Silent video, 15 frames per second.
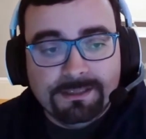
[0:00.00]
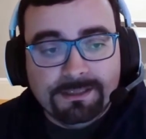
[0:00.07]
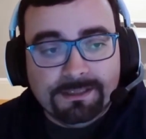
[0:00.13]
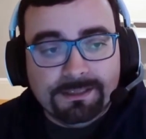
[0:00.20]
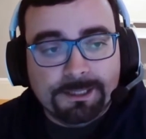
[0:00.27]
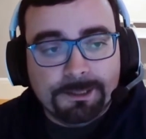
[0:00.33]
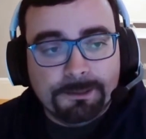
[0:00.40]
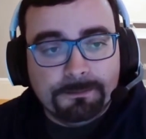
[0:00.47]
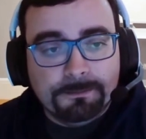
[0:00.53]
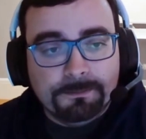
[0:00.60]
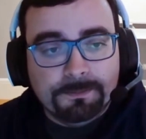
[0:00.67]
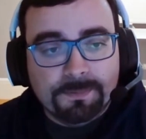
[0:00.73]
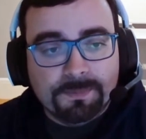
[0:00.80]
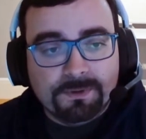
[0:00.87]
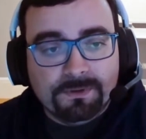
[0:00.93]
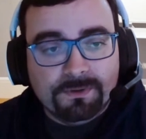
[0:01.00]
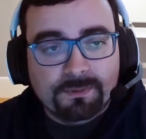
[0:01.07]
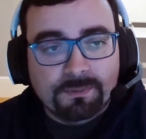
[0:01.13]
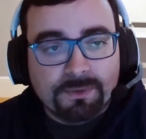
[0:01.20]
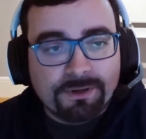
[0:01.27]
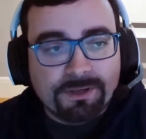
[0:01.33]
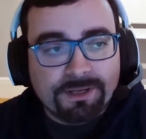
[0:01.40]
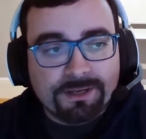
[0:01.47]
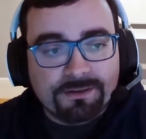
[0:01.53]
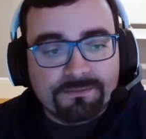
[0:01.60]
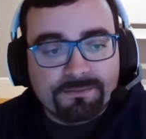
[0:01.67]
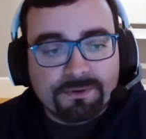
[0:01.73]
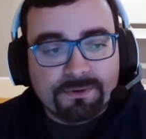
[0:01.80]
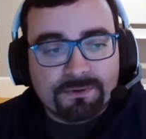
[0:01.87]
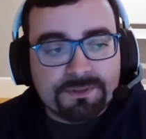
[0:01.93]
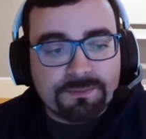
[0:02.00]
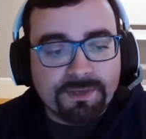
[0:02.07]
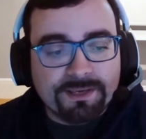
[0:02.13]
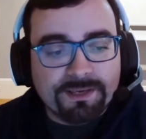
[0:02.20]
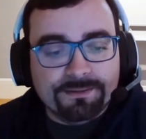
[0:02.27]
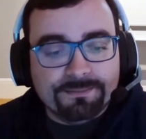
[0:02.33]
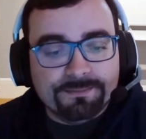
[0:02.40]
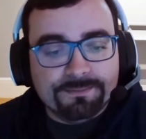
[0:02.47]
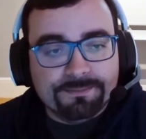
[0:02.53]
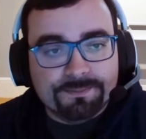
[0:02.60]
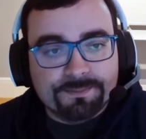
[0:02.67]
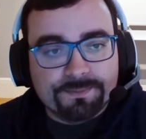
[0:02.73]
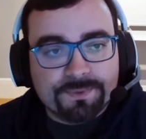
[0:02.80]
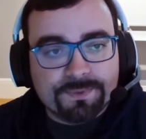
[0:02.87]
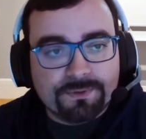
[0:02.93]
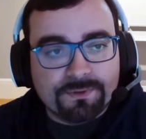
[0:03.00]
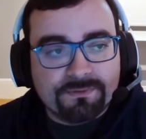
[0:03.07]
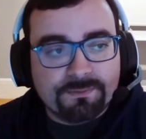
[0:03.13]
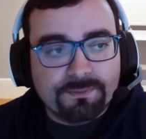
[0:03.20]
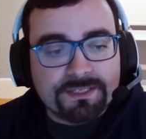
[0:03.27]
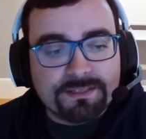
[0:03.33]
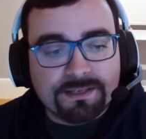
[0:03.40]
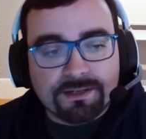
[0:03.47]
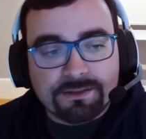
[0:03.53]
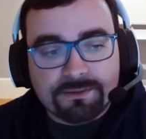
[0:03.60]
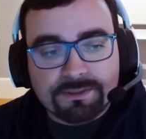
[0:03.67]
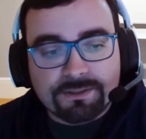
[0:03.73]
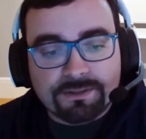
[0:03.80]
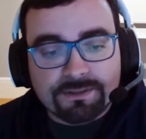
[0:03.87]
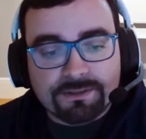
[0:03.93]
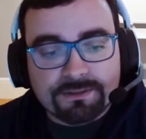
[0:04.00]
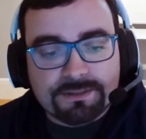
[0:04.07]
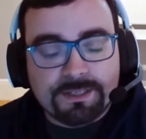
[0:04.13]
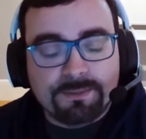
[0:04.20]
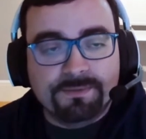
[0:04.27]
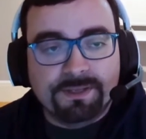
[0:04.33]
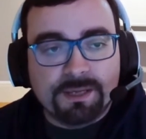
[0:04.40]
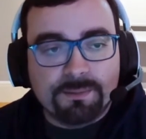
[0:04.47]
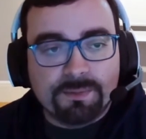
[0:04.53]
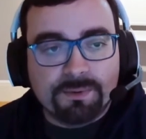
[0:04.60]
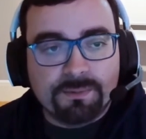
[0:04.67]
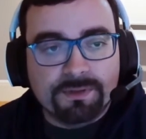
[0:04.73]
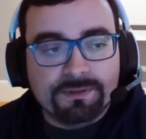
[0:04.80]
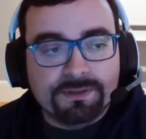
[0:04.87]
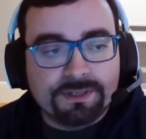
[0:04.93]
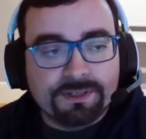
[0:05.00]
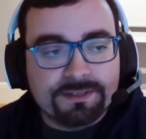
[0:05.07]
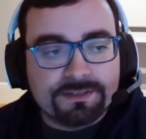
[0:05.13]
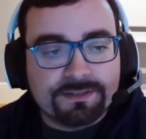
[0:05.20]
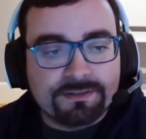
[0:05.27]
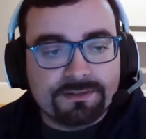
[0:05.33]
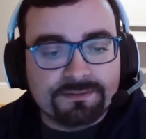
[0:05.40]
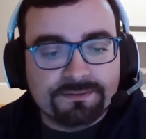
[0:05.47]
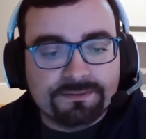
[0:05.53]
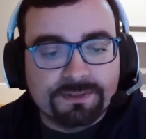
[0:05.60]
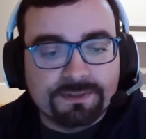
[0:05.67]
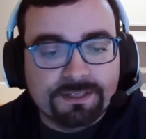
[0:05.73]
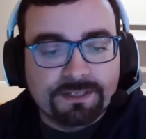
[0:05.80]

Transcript: your marketing folks may sort of miss out on some of the capabilities of